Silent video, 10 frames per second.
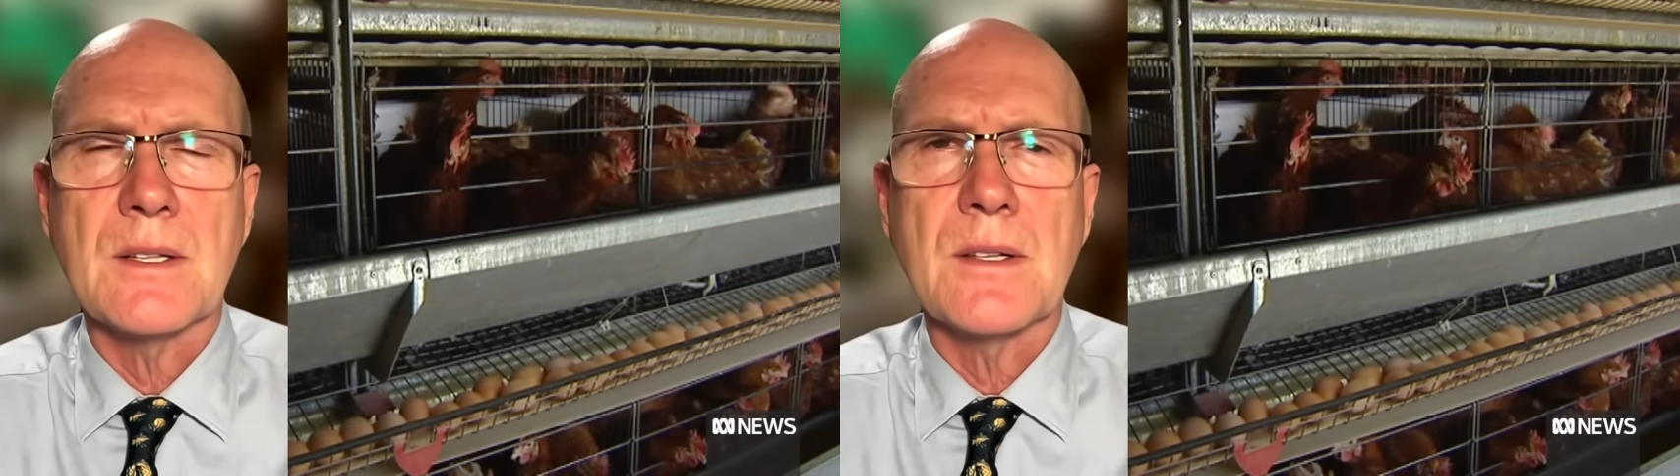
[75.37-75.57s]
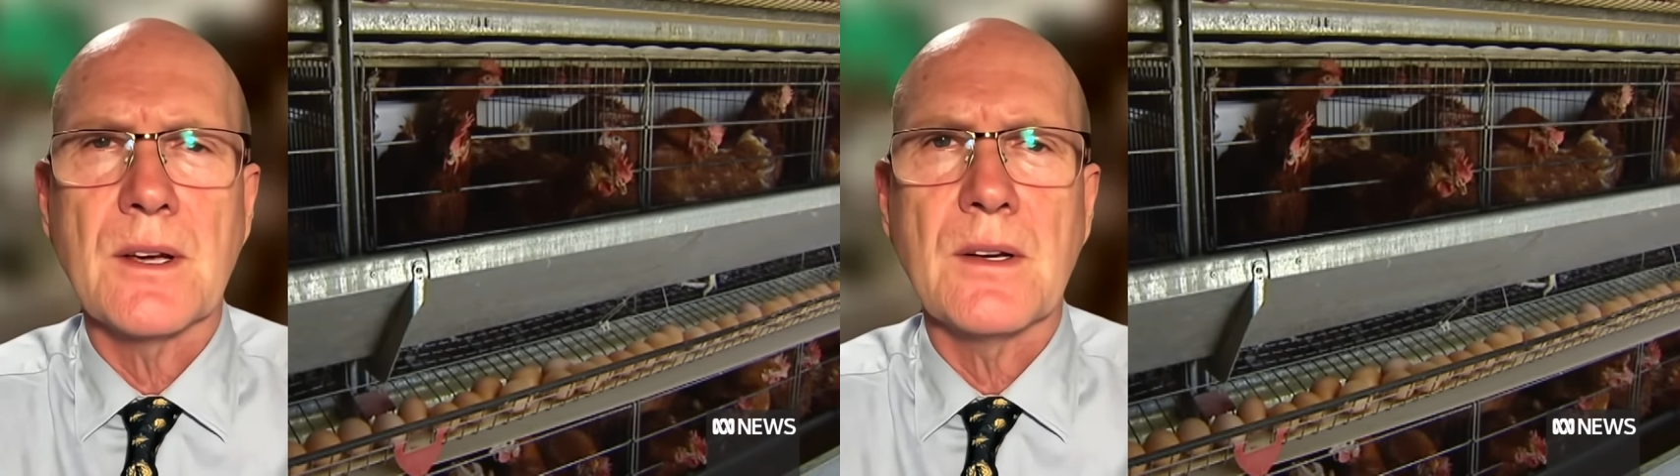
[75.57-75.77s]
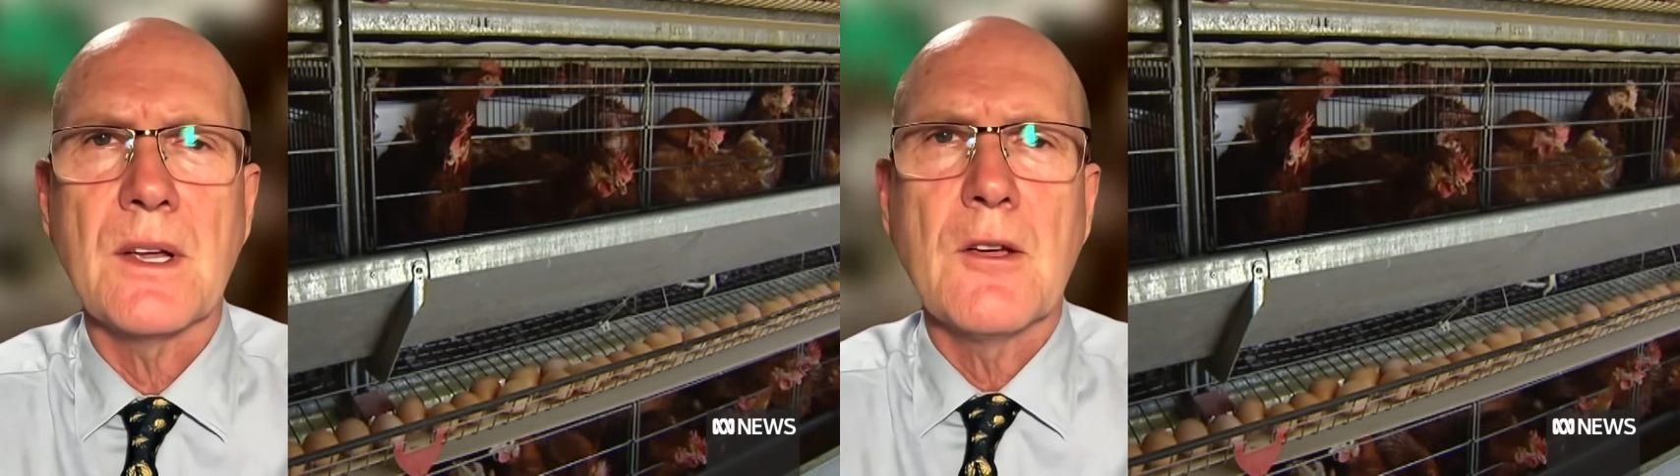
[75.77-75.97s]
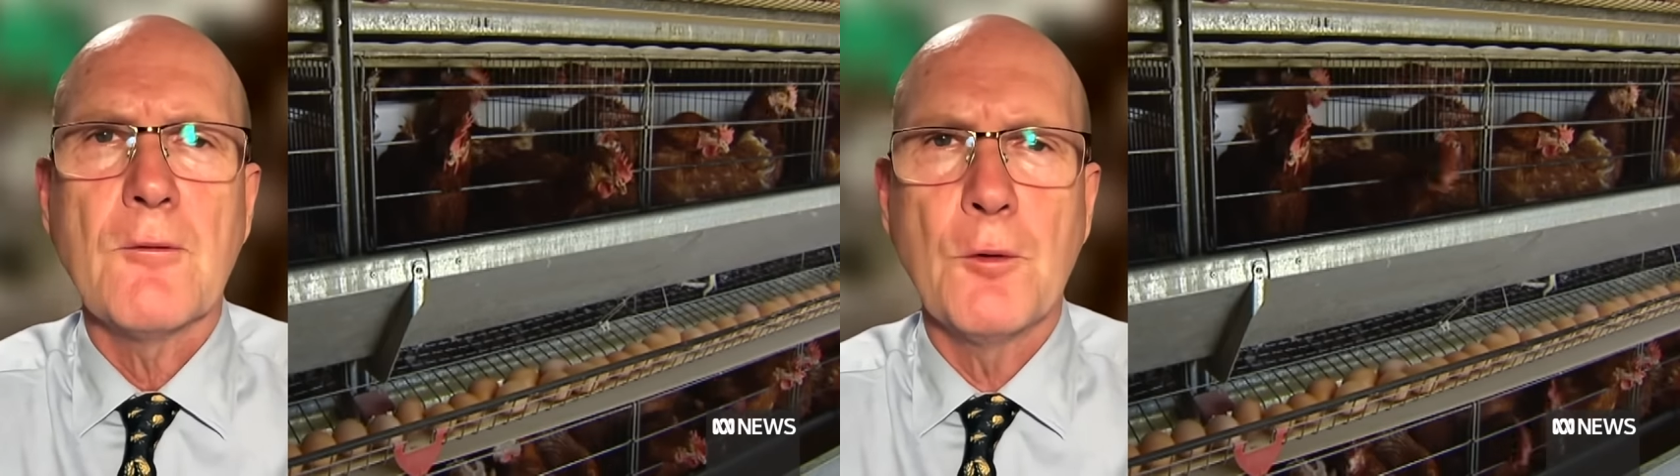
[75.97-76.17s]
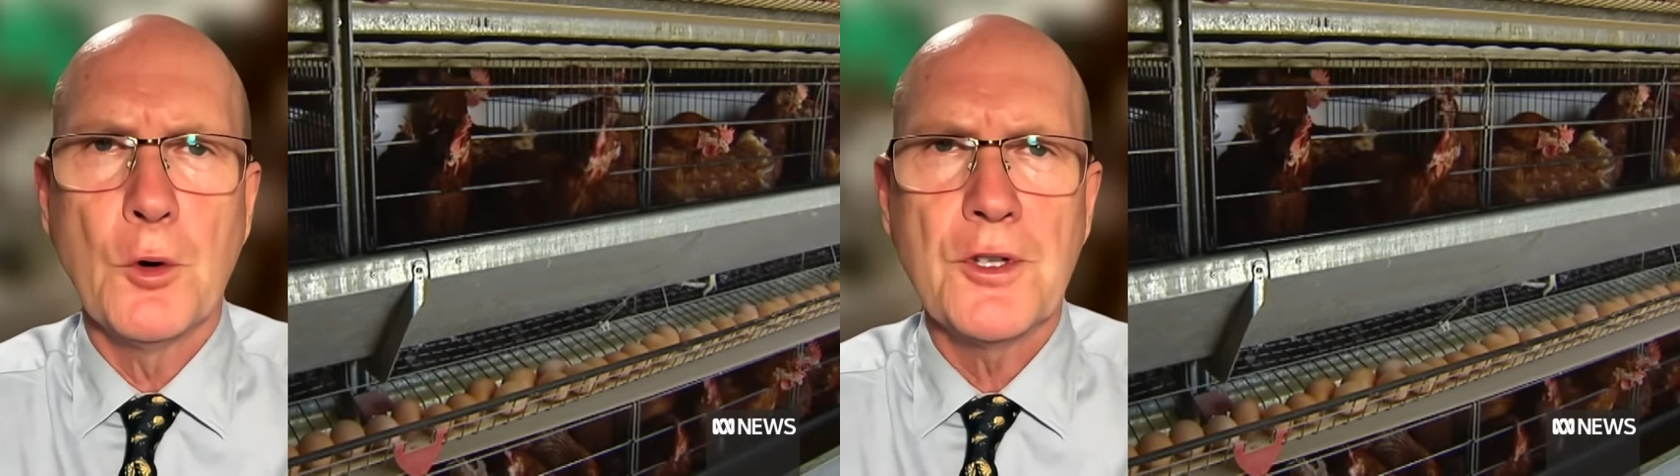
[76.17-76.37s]
So,
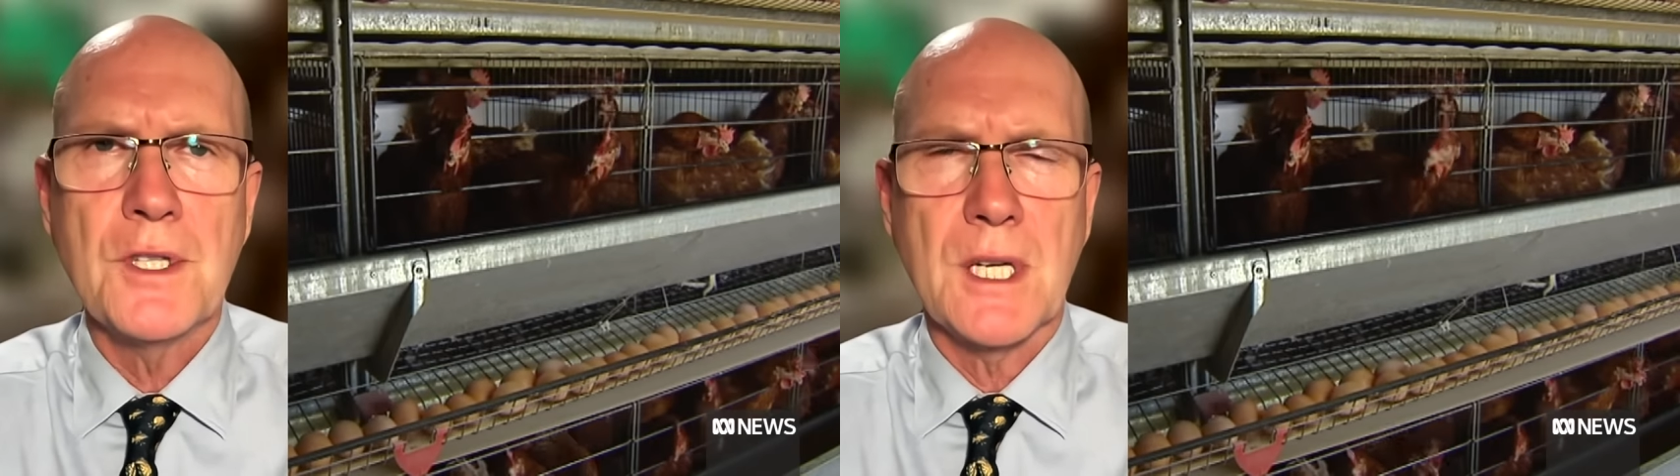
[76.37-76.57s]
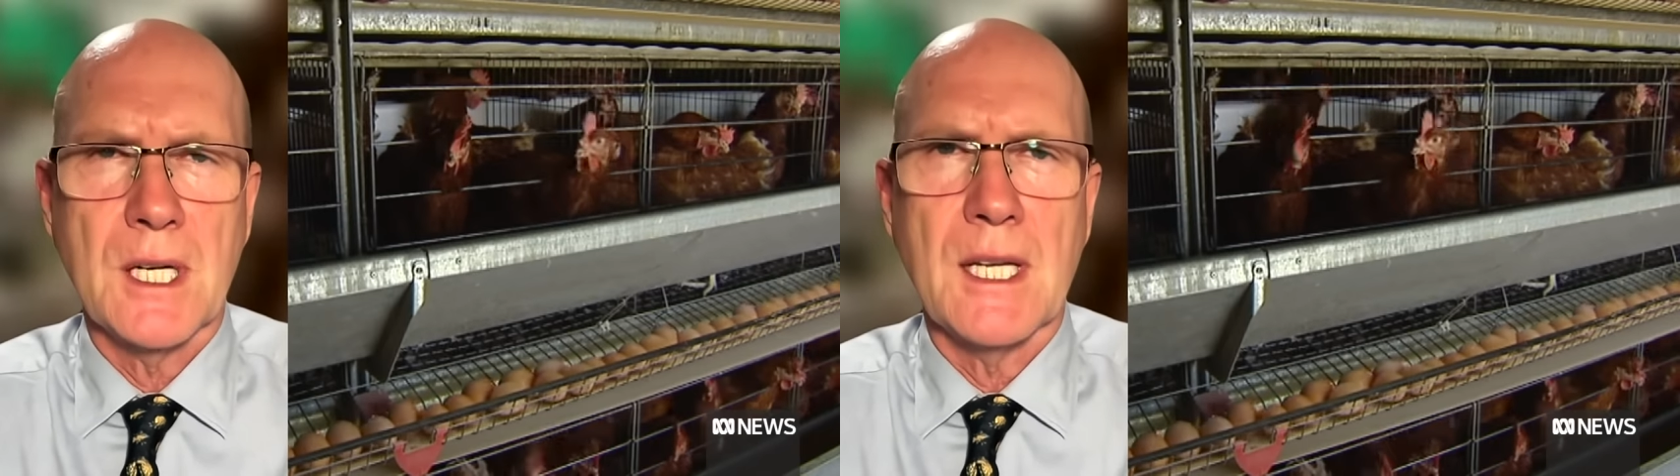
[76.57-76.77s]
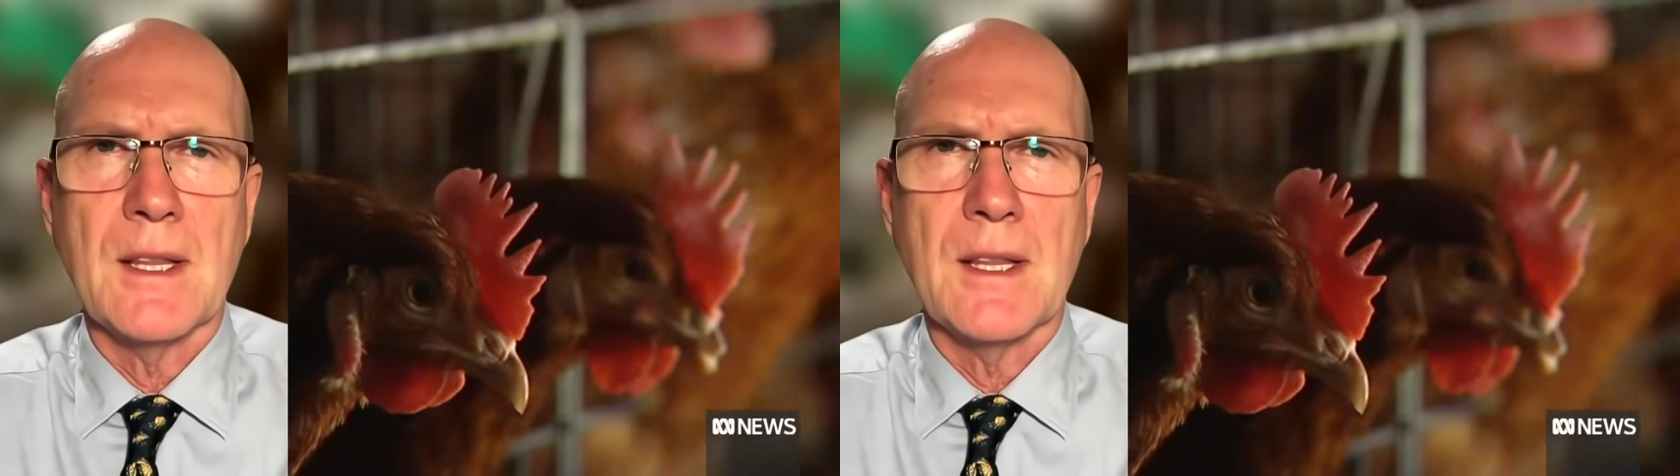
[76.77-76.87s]
fortunately,